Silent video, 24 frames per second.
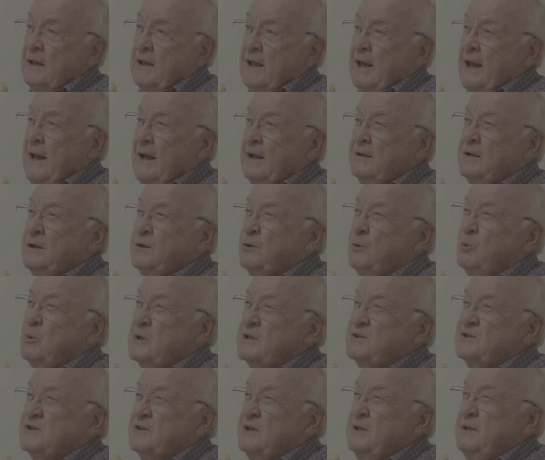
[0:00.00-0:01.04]
how did
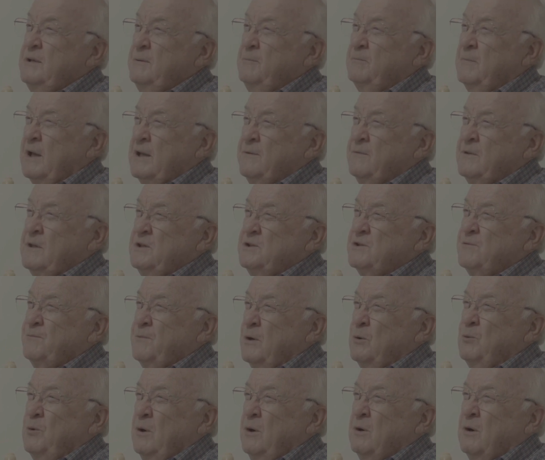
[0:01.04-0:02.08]
Quincy make these
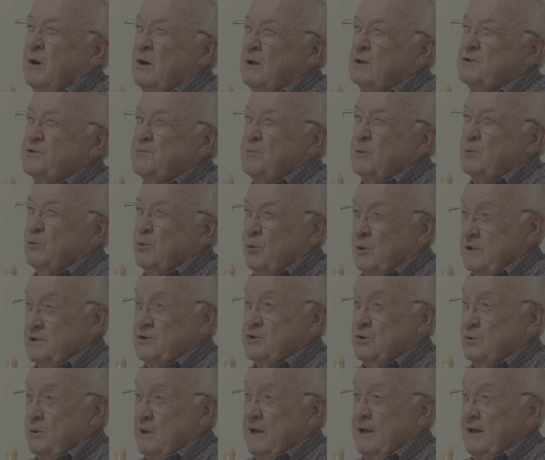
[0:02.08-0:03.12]
phone calls from
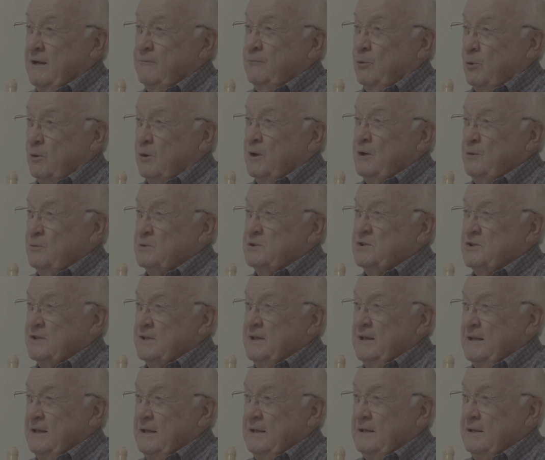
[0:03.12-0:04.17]
Chris Drive, where he was
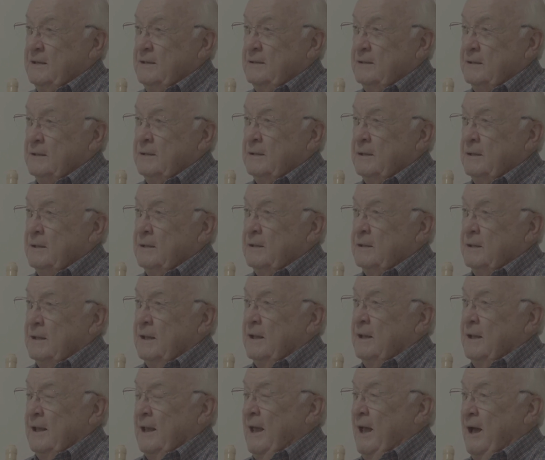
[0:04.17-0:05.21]
staying,
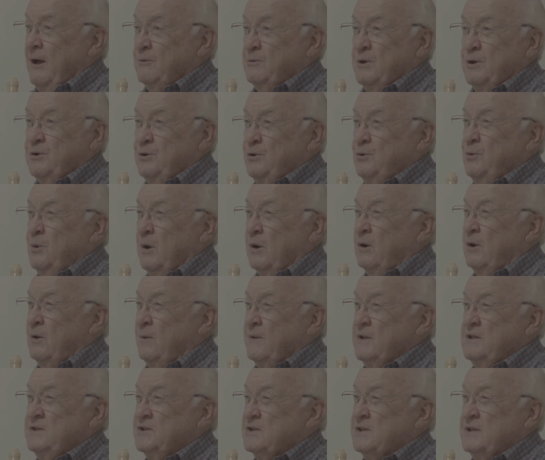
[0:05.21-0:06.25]
out and do all
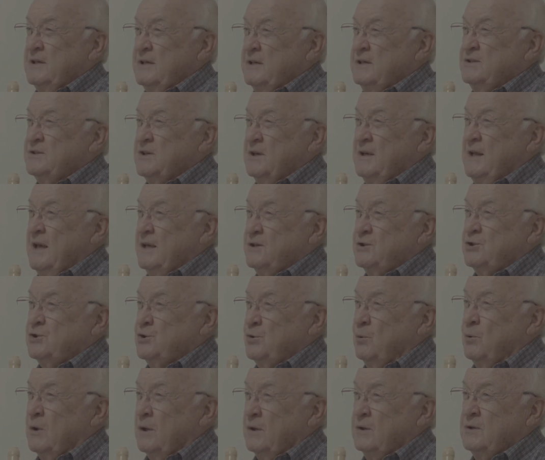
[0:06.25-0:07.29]
these things in that
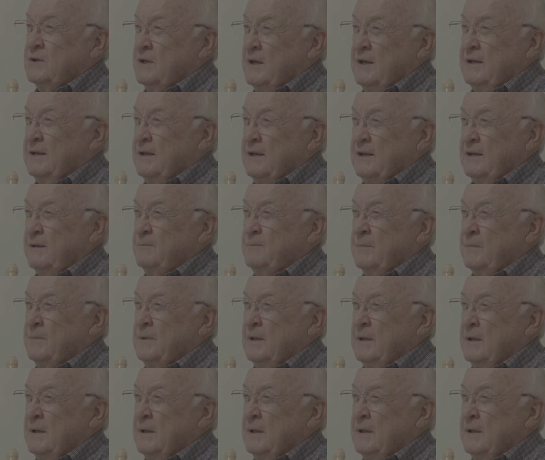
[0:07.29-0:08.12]
short time?